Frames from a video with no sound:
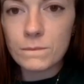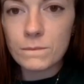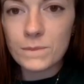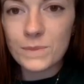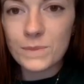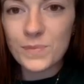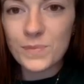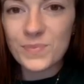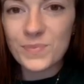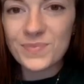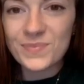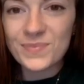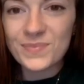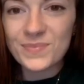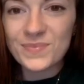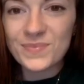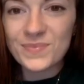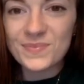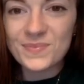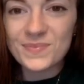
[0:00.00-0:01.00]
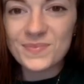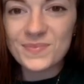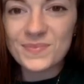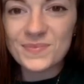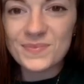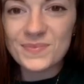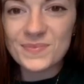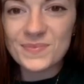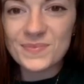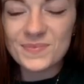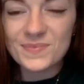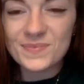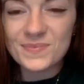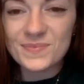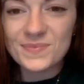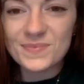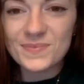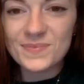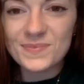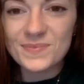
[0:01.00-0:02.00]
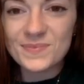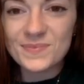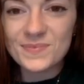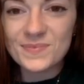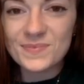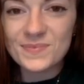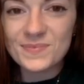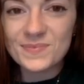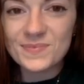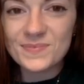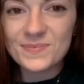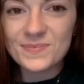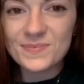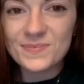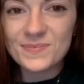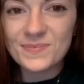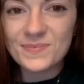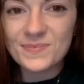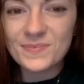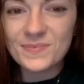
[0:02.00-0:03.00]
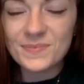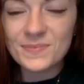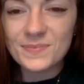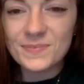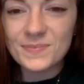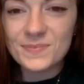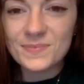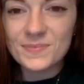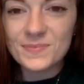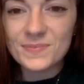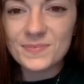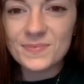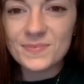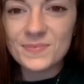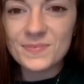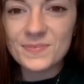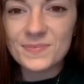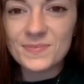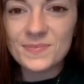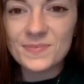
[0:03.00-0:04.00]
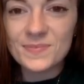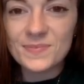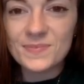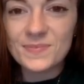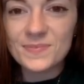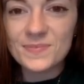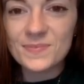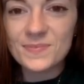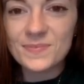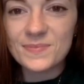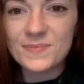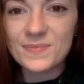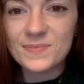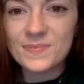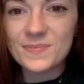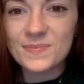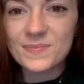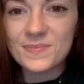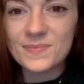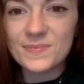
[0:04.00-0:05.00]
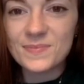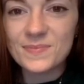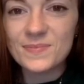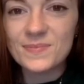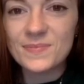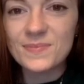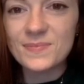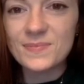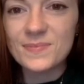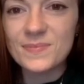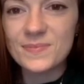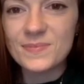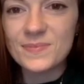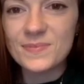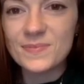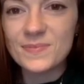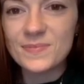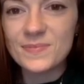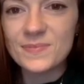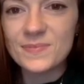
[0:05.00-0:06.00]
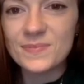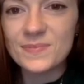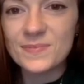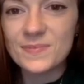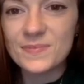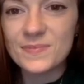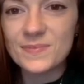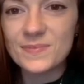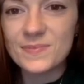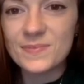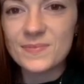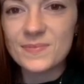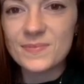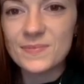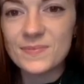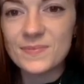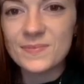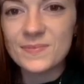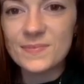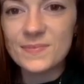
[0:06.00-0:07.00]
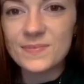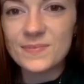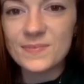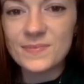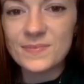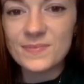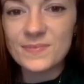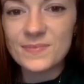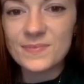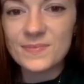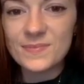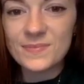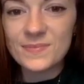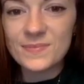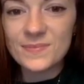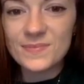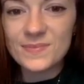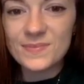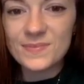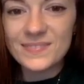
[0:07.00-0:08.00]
The person shown says nothing.